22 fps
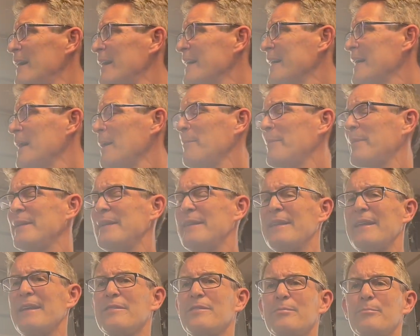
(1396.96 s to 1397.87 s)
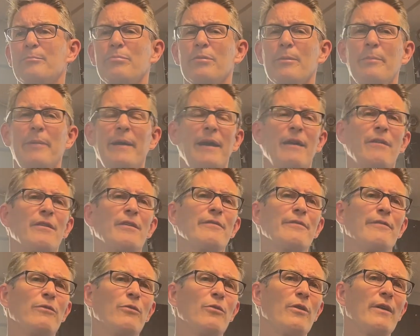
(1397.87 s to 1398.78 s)
a company that's preparing
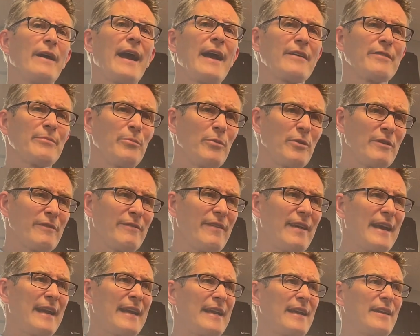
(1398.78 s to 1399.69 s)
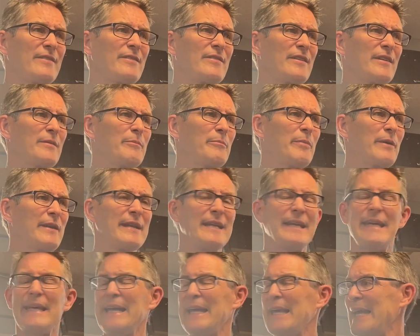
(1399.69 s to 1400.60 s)
for export financing, but
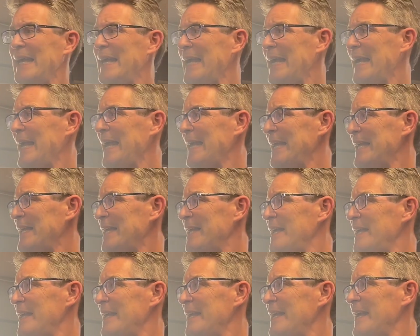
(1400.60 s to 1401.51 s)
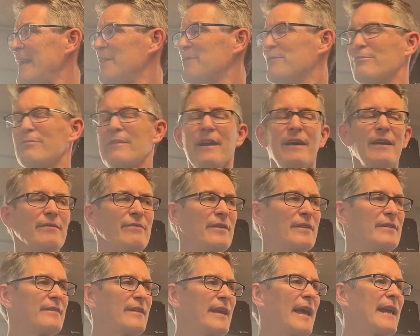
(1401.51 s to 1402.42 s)
it's
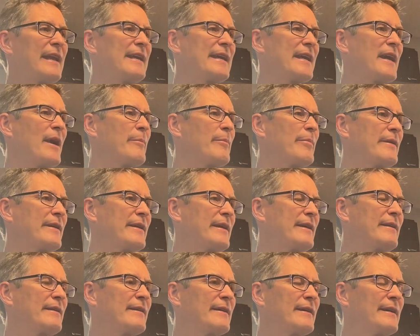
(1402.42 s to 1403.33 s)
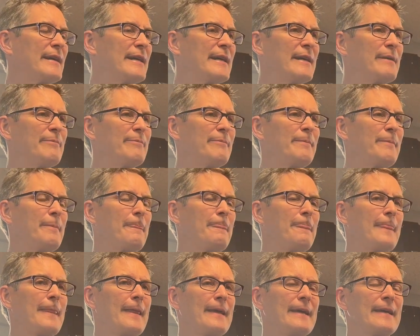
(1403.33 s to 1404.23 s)
relevant to any company.
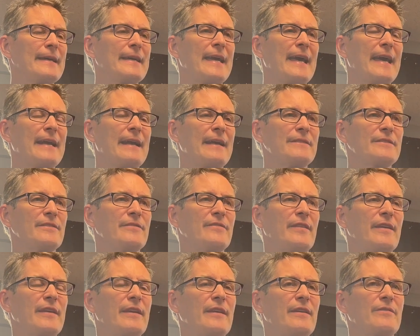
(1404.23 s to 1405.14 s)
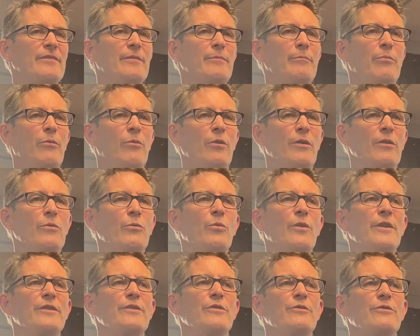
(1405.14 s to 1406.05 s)
Again, I just think it's important
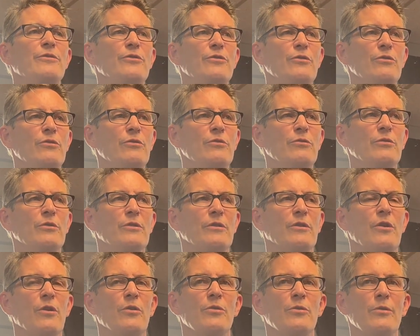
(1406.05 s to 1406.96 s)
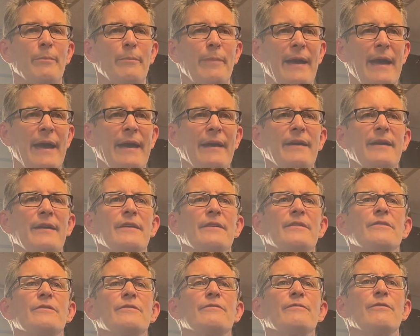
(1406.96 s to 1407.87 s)
when you do go to a bank
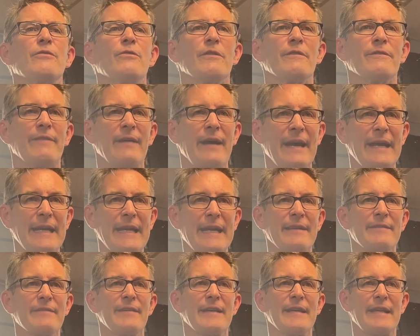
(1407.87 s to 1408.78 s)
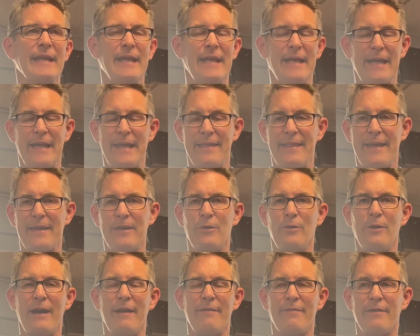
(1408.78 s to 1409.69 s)
for financing that you
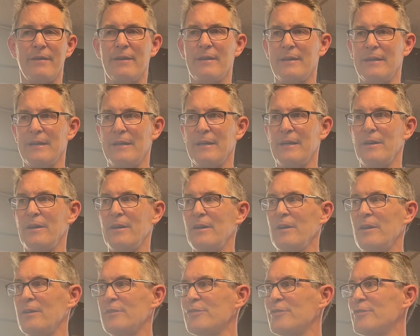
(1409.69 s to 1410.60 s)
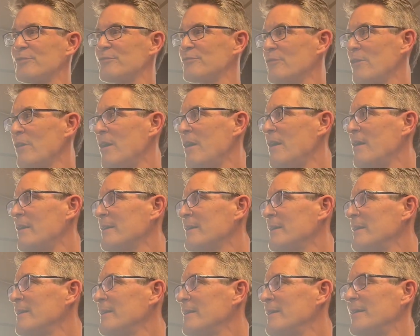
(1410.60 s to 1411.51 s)
have a strong
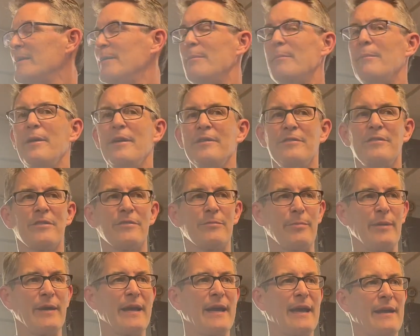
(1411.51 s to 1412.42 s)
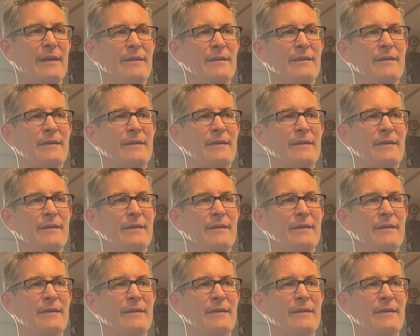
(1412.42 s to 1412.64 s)
business plan